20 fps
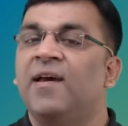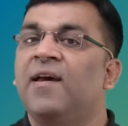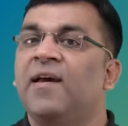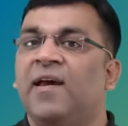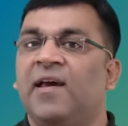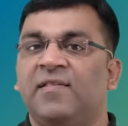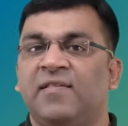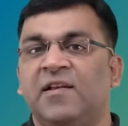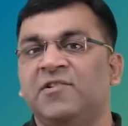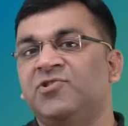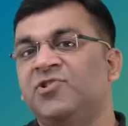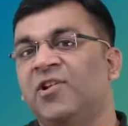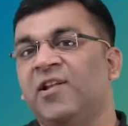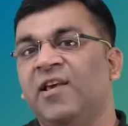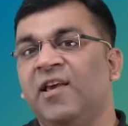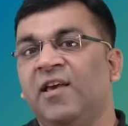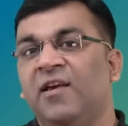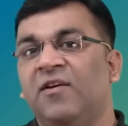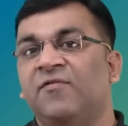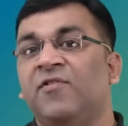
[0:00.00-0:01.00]

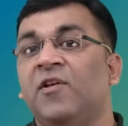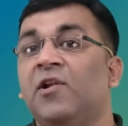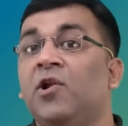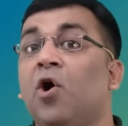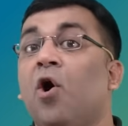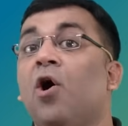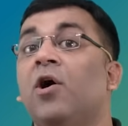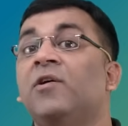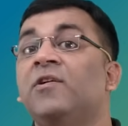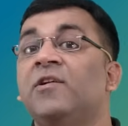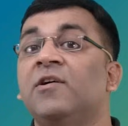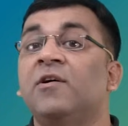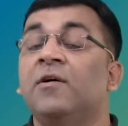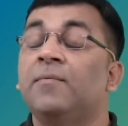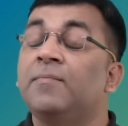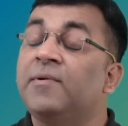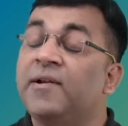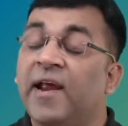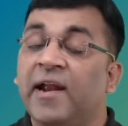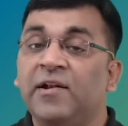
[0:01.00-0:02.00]
Essentially, if the
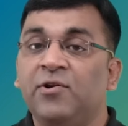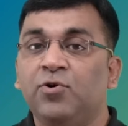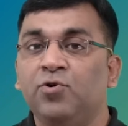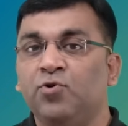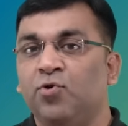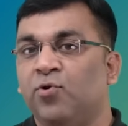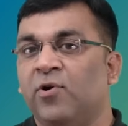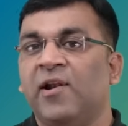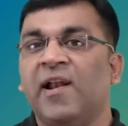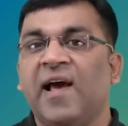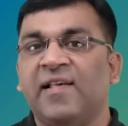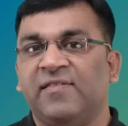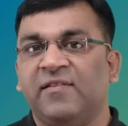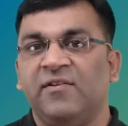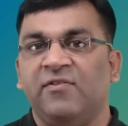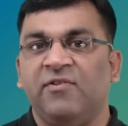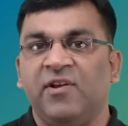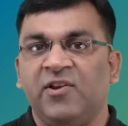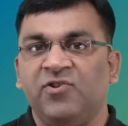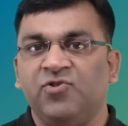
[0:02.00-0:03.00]
long-term debt to total
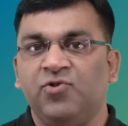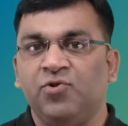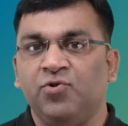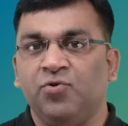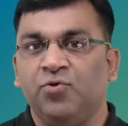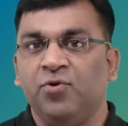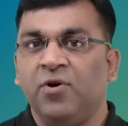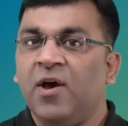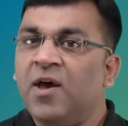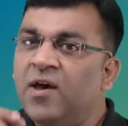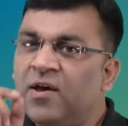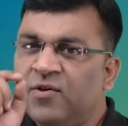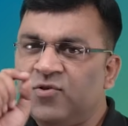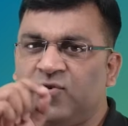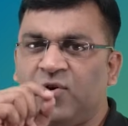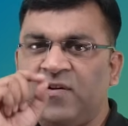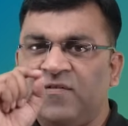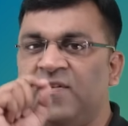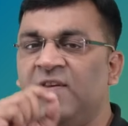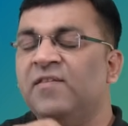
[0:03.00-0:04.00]
asset ratio, so
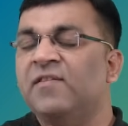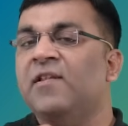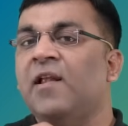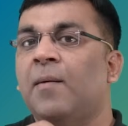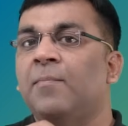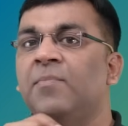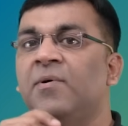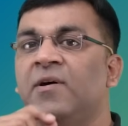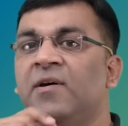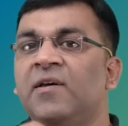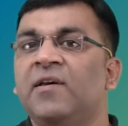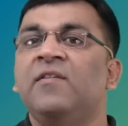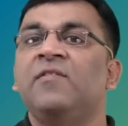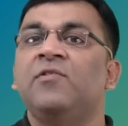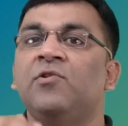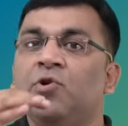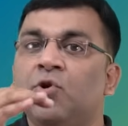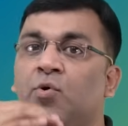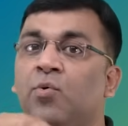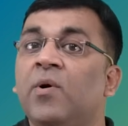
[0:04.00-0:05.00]
if this number is
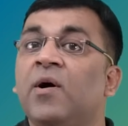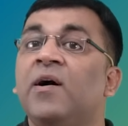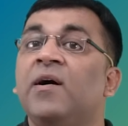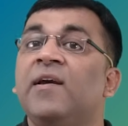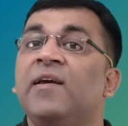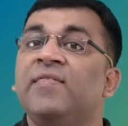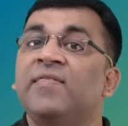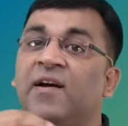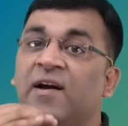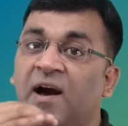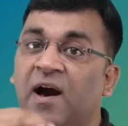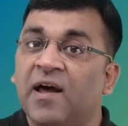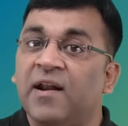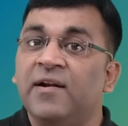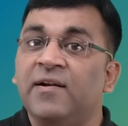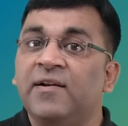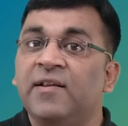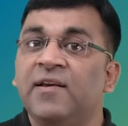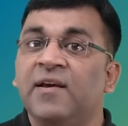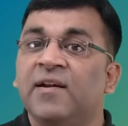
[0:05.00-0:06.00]
lower in the
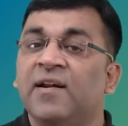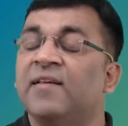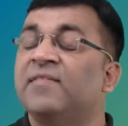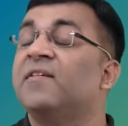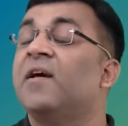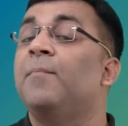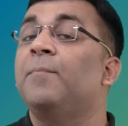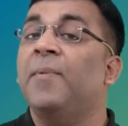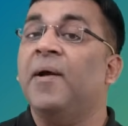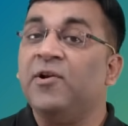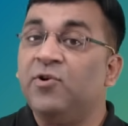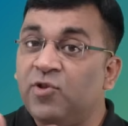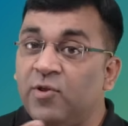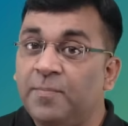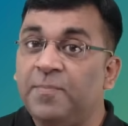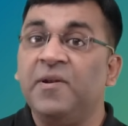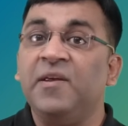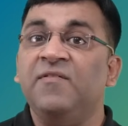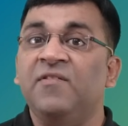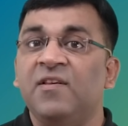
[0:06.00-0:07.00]
current year as compared to the
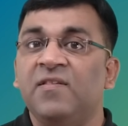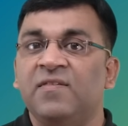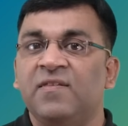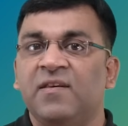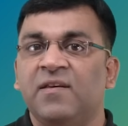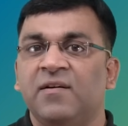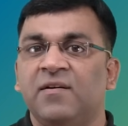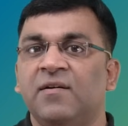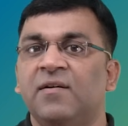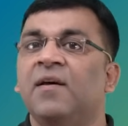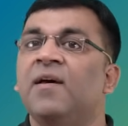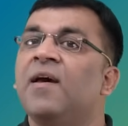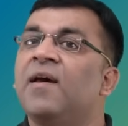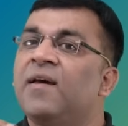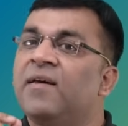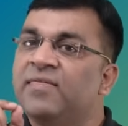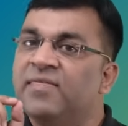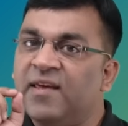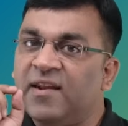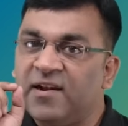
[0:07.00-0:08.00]
previous year,
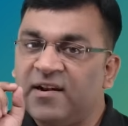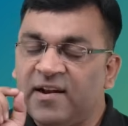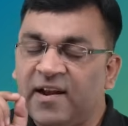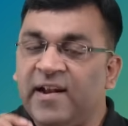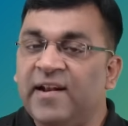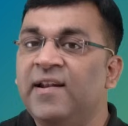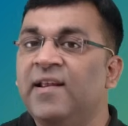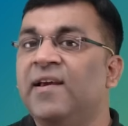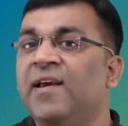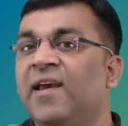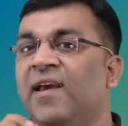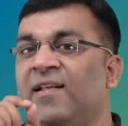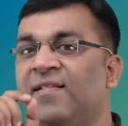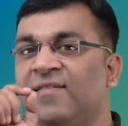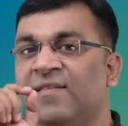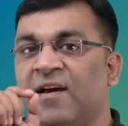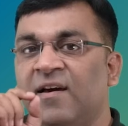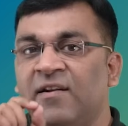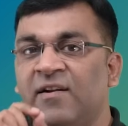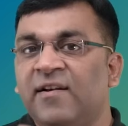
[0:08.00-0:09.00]
then it indicates
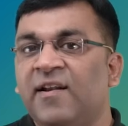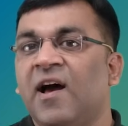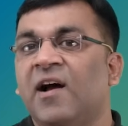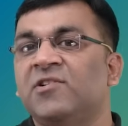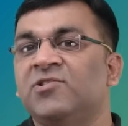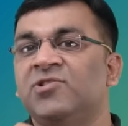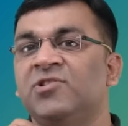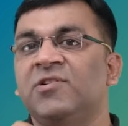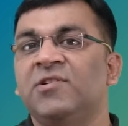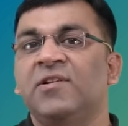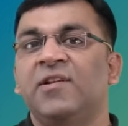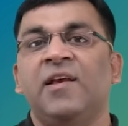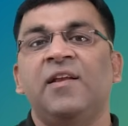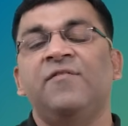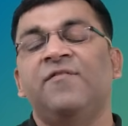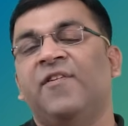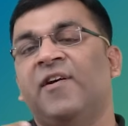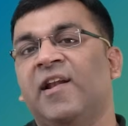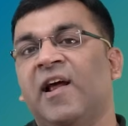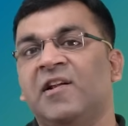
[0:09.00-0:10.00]
a reduction in
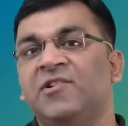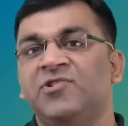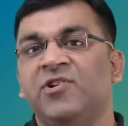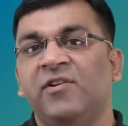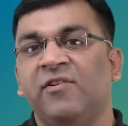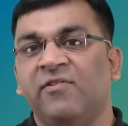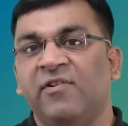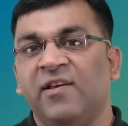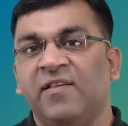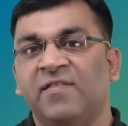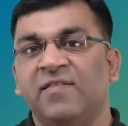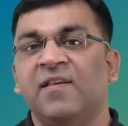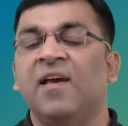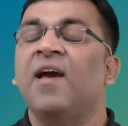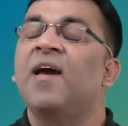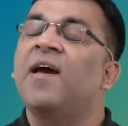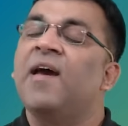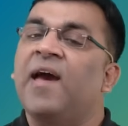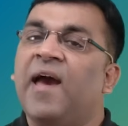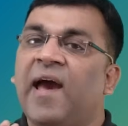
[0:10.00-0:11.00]
financial risk
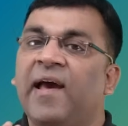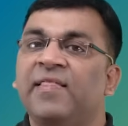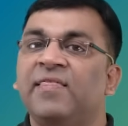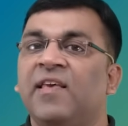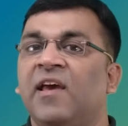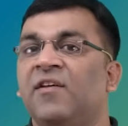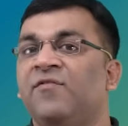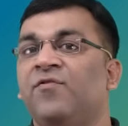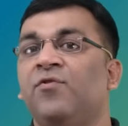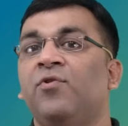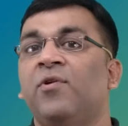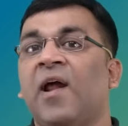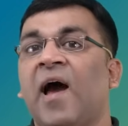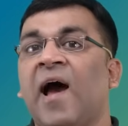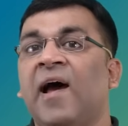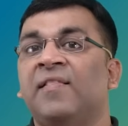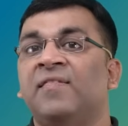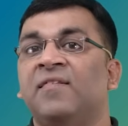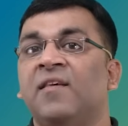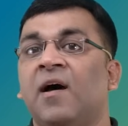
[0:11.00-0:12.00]
and therefore
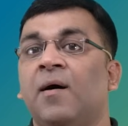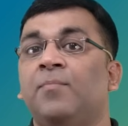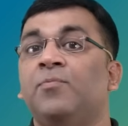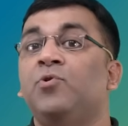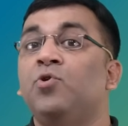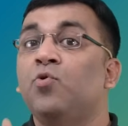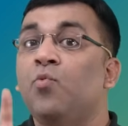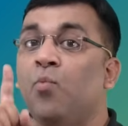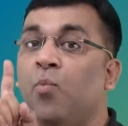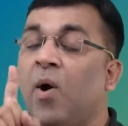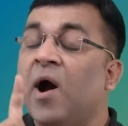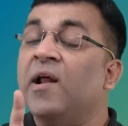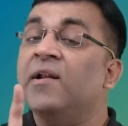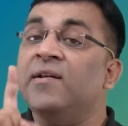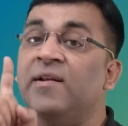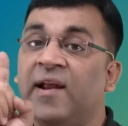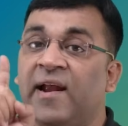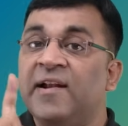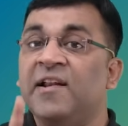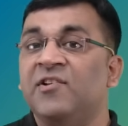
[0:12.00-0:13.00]
adds up to
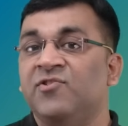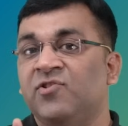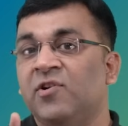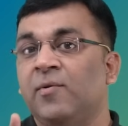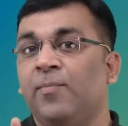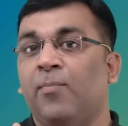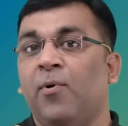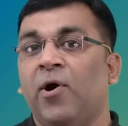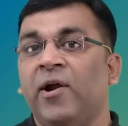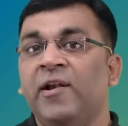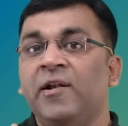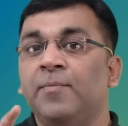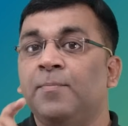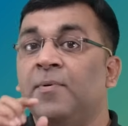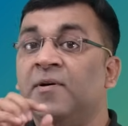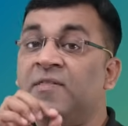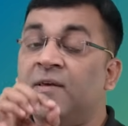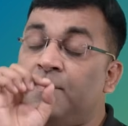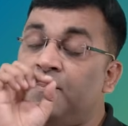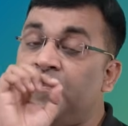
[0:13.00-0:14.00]
1 additional point
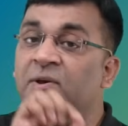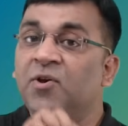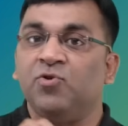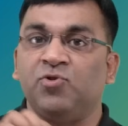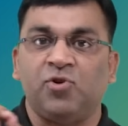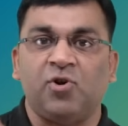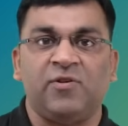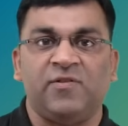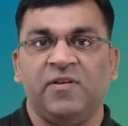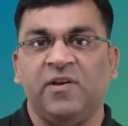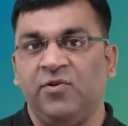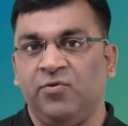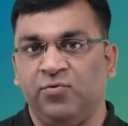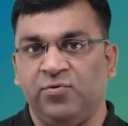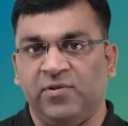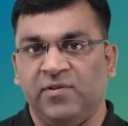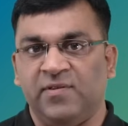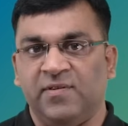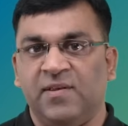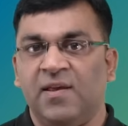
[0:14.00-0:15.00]
per the Piotroski
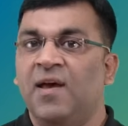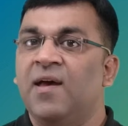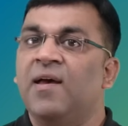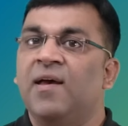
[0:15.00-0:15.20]
rules.